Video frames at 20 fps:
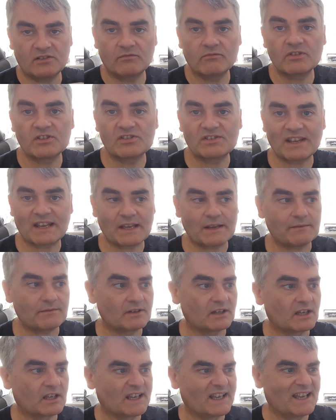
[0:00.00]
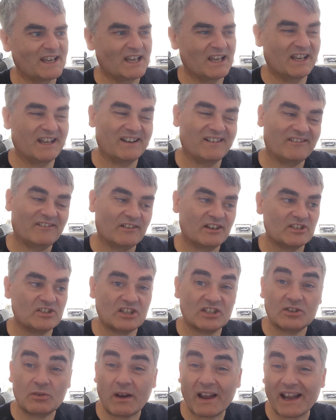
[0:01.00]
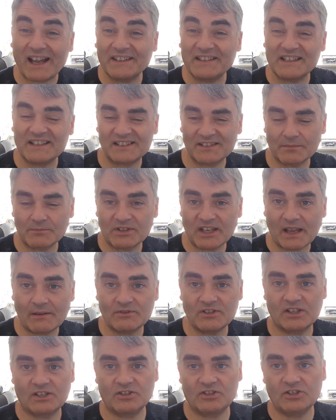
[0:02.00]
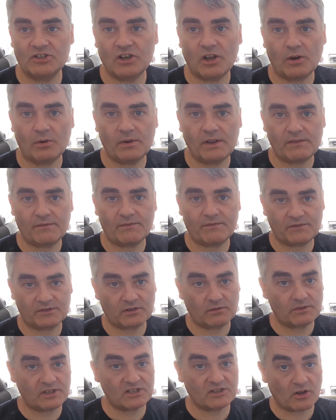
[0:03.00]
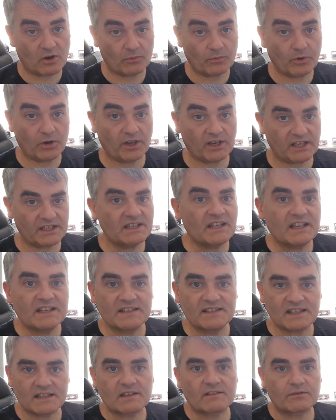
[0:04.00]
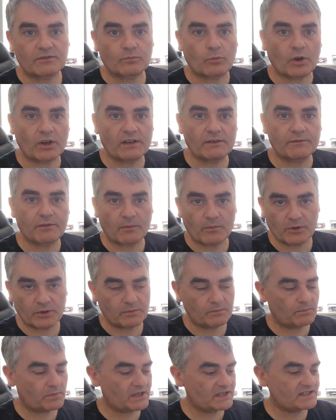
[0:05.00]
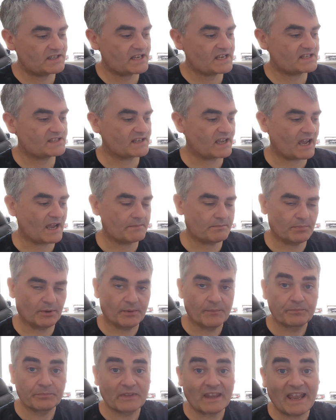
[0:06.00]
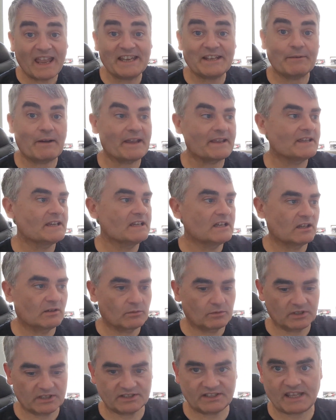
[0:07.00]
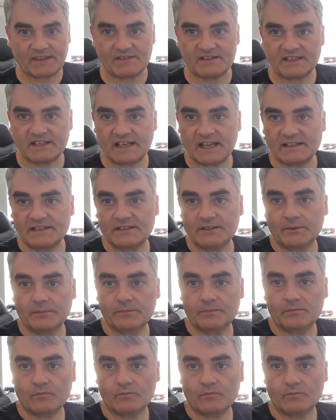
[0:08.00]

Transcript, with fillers: and receive, which is quite handy sometimes because you know if something's not working, you can see that it's working from the PC side. But anyway, well, let's get this connected up.